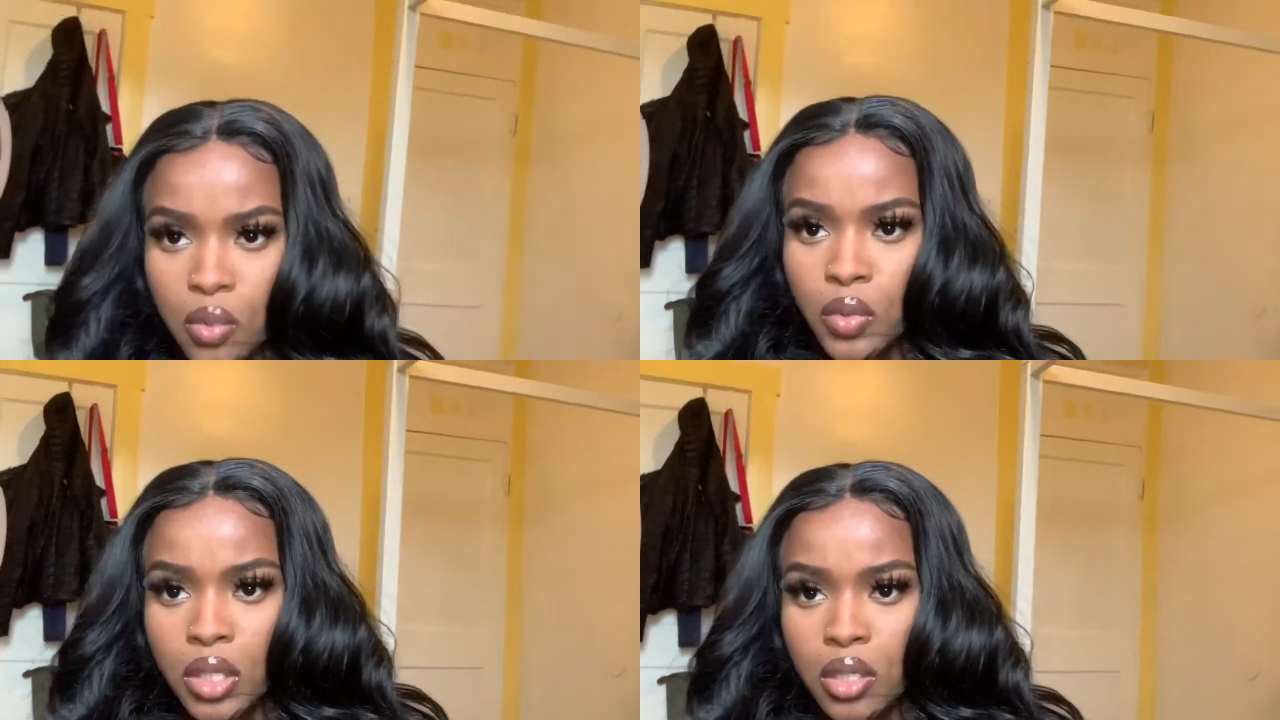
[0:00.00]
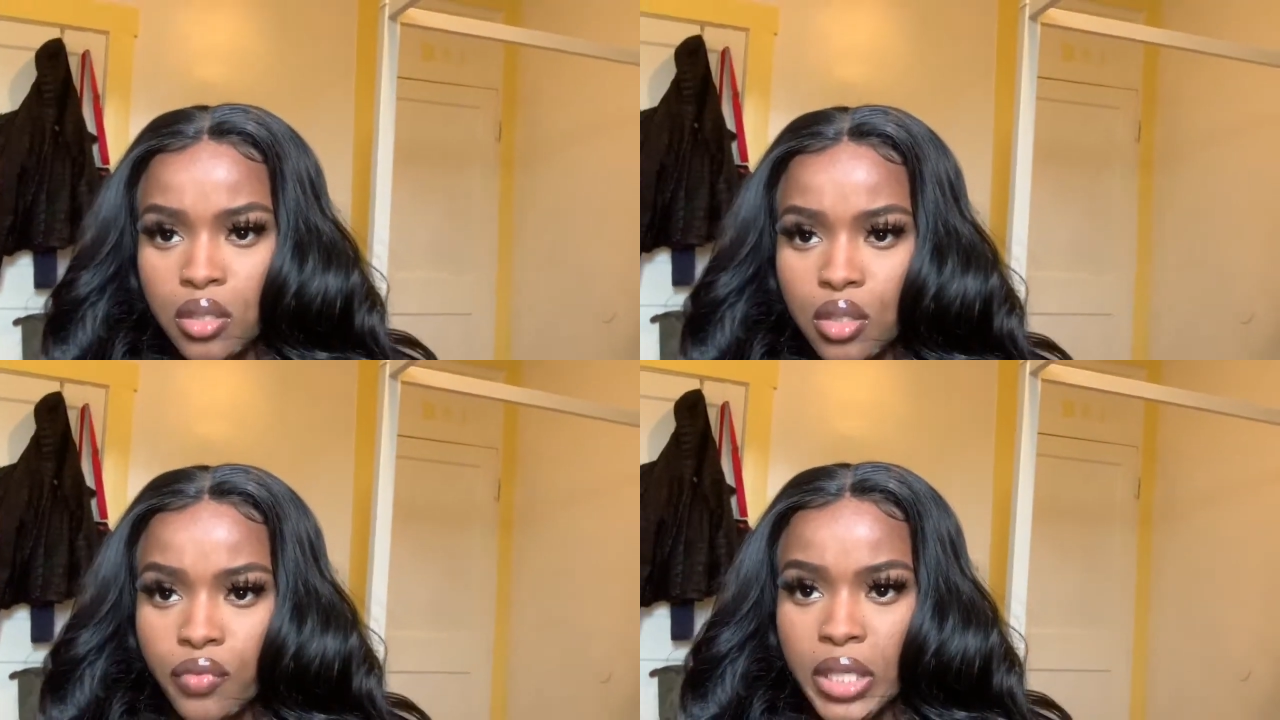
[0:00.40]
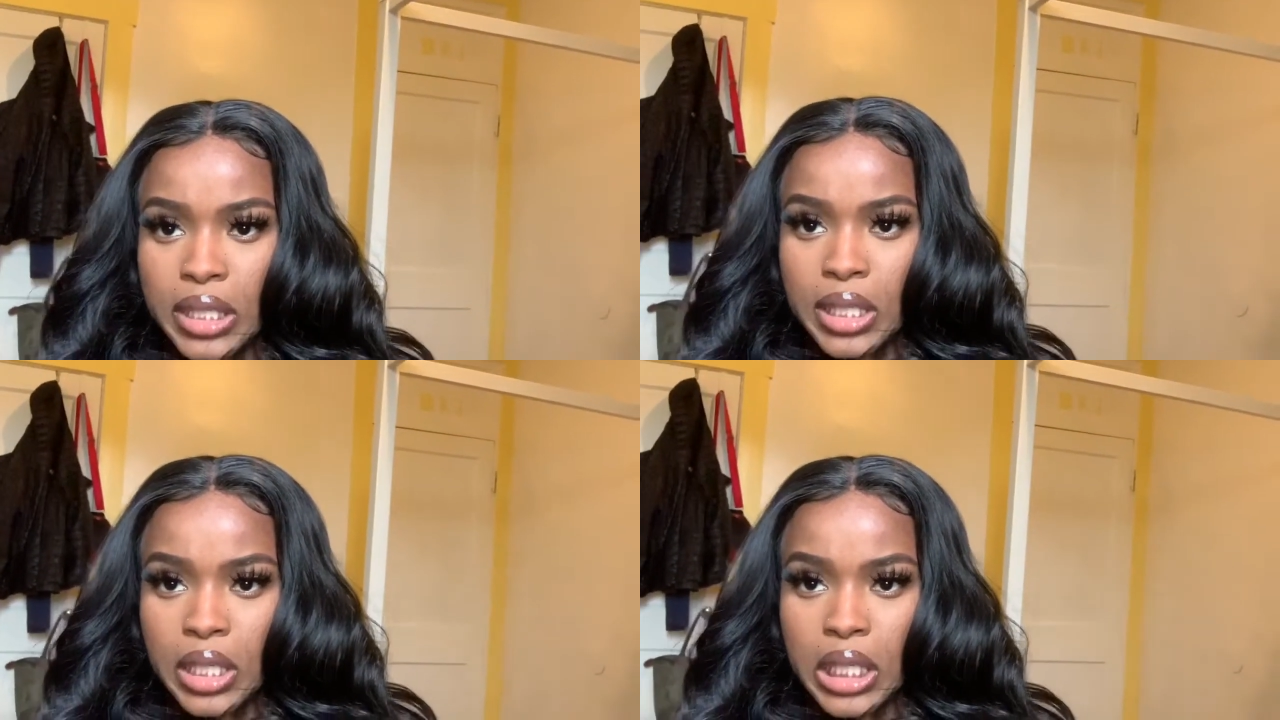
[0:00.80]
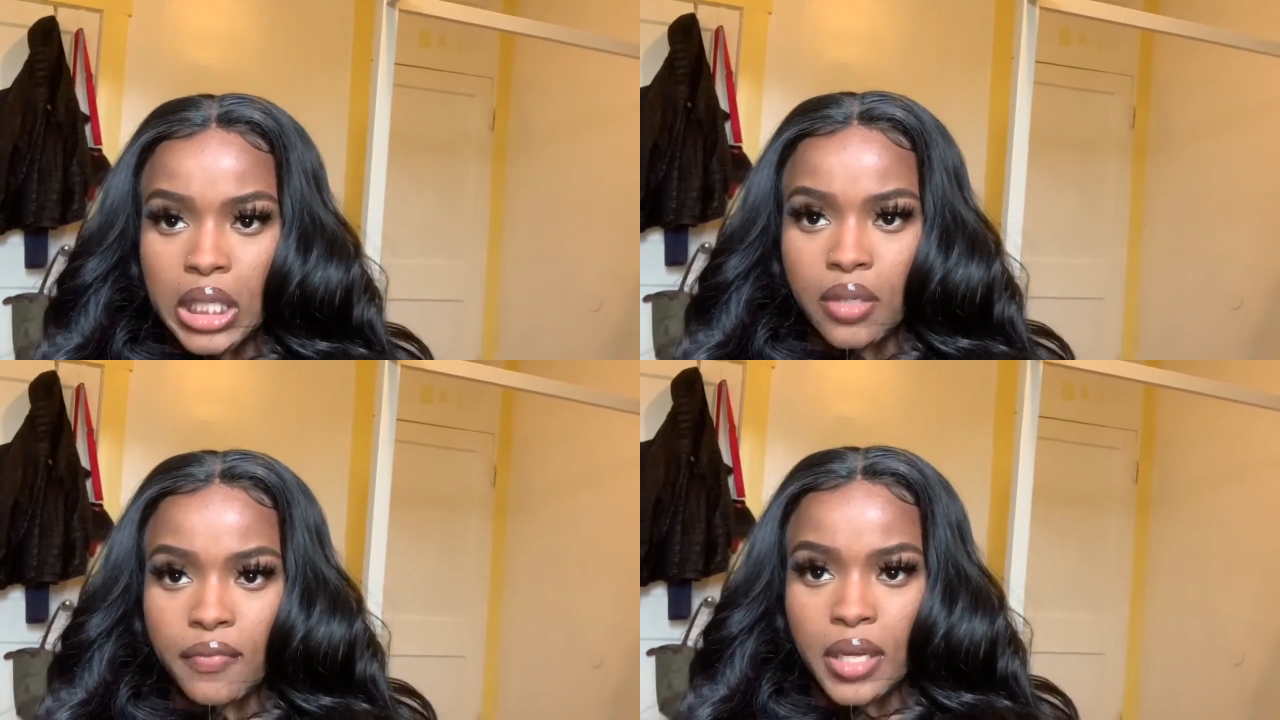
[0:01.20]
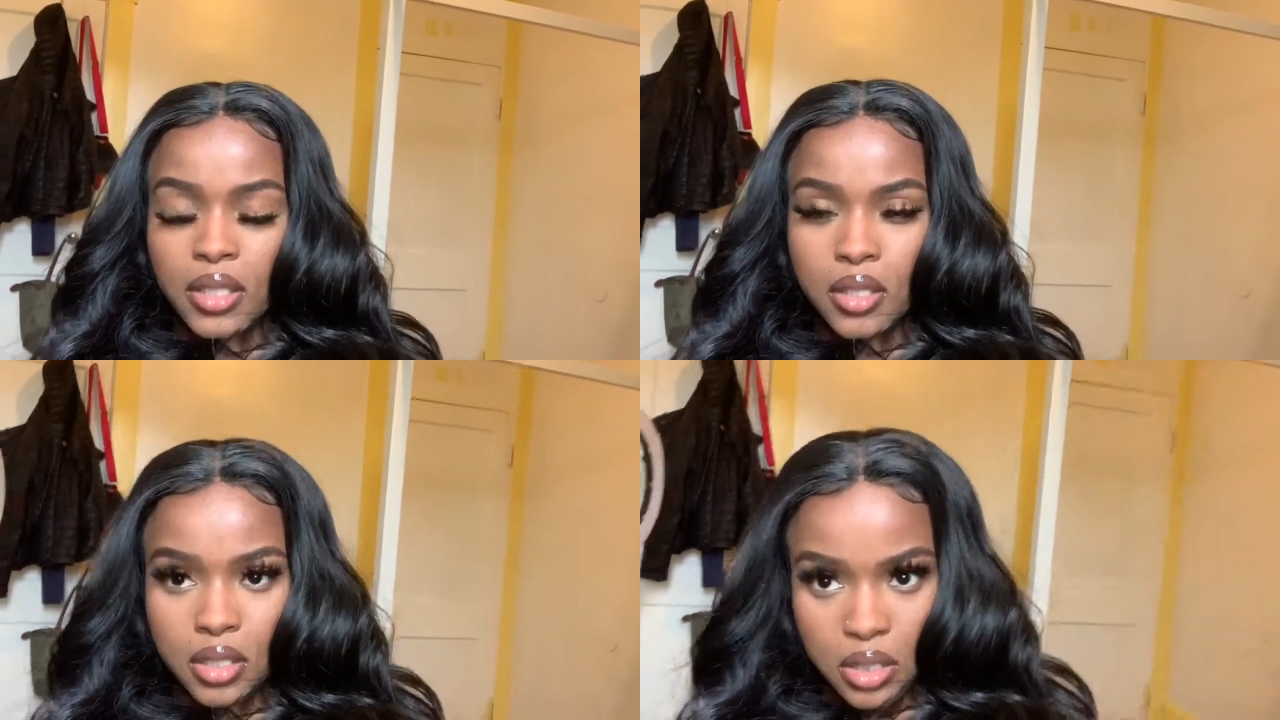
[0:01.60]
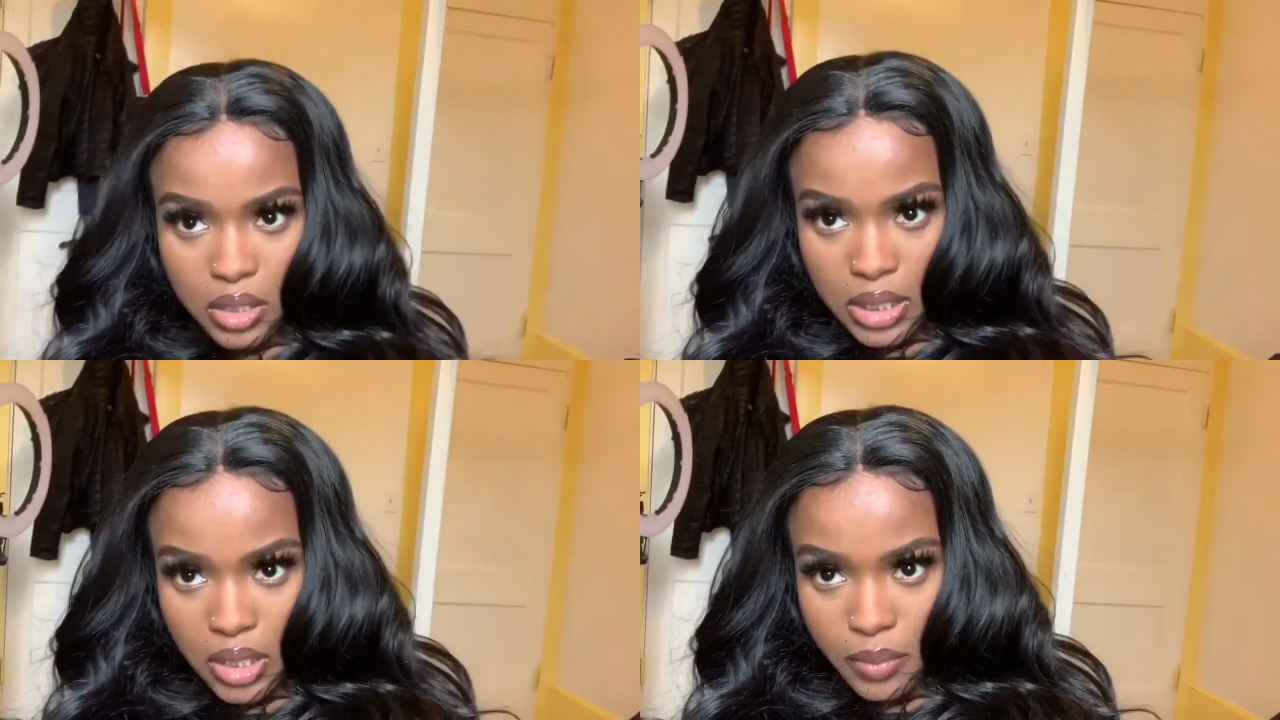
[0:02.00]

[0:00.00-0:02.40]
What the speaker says: what the ring light effect looks like.